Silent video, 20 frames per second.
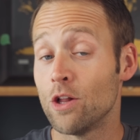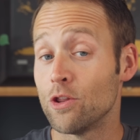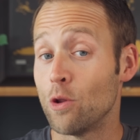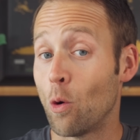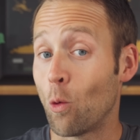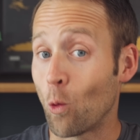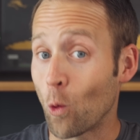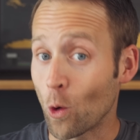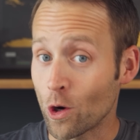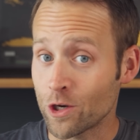
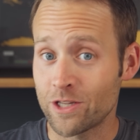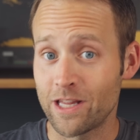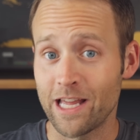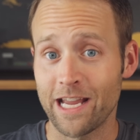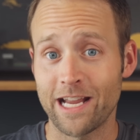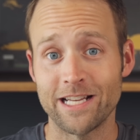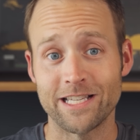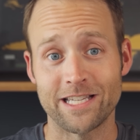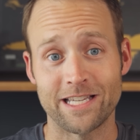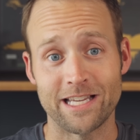The worst
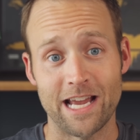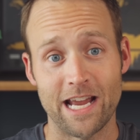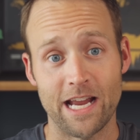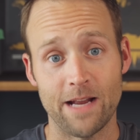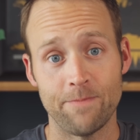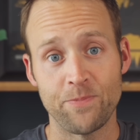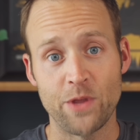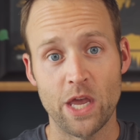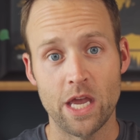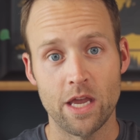they can
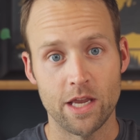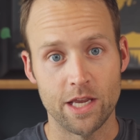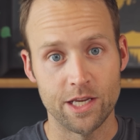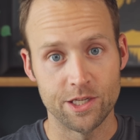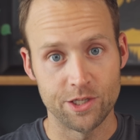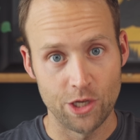say is